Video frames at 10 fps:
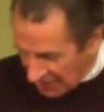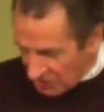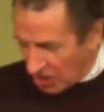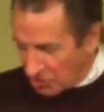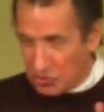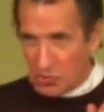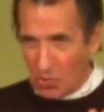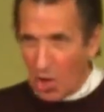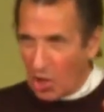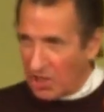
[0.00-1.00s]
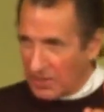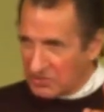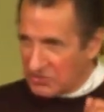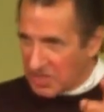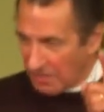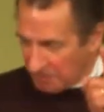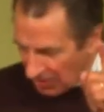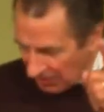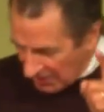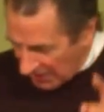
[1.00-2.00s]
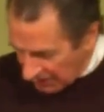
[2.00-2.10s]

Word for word: Destroy this temple, and